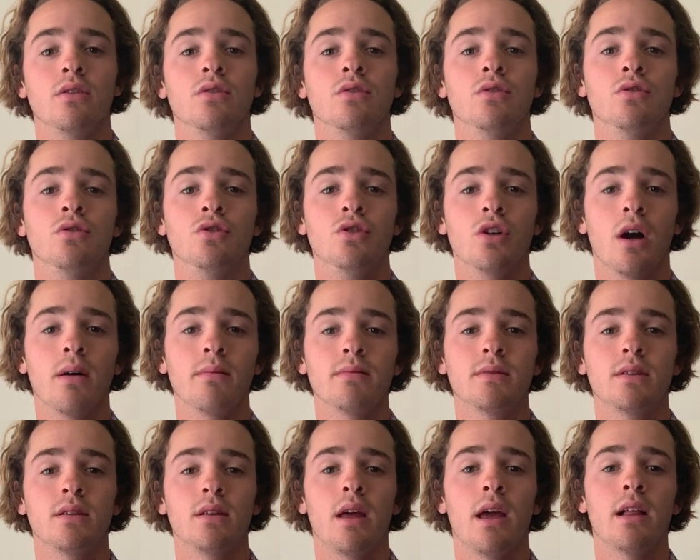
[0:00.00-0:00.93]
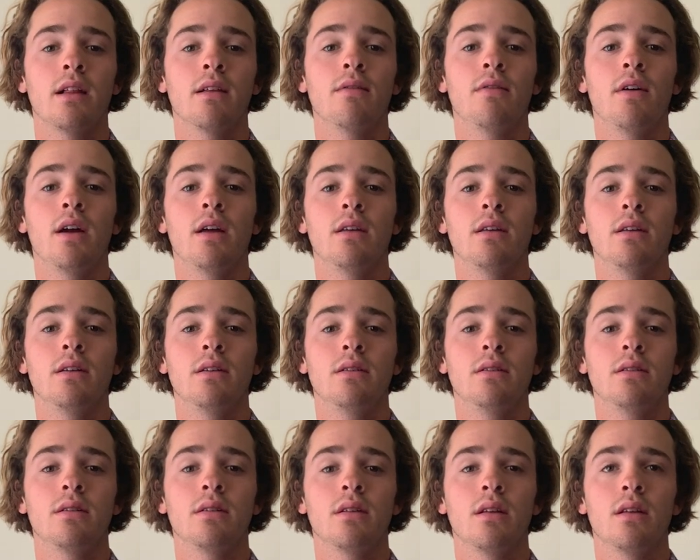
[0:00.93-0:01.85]
you jumped,
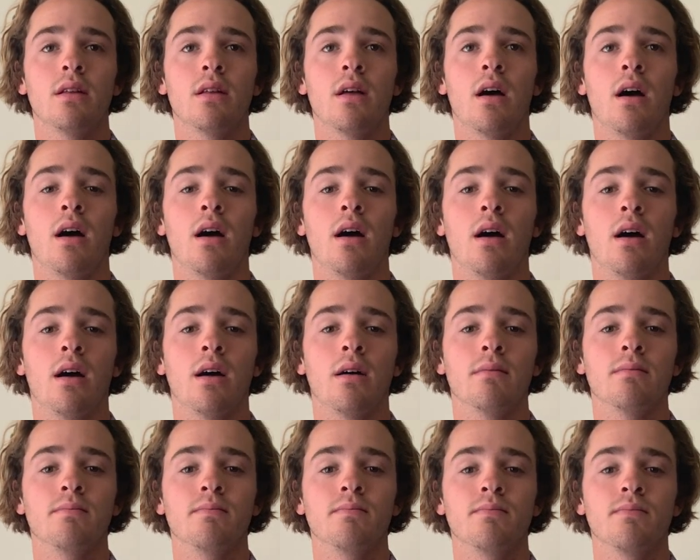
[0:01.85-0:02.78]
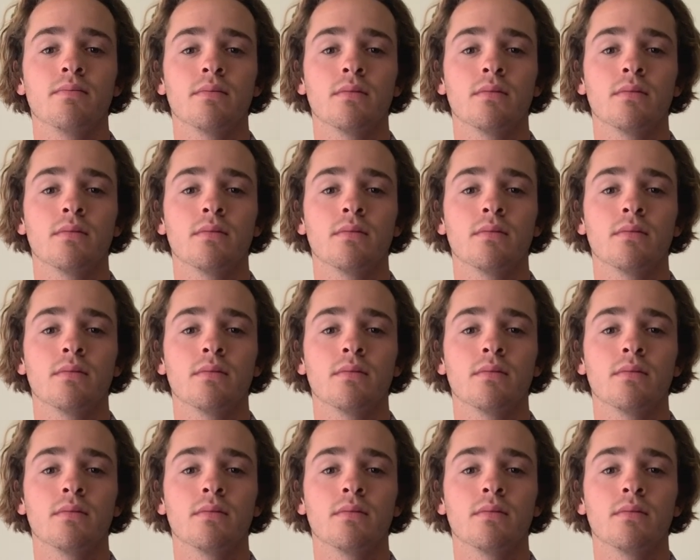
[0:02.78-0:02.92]
elevated, and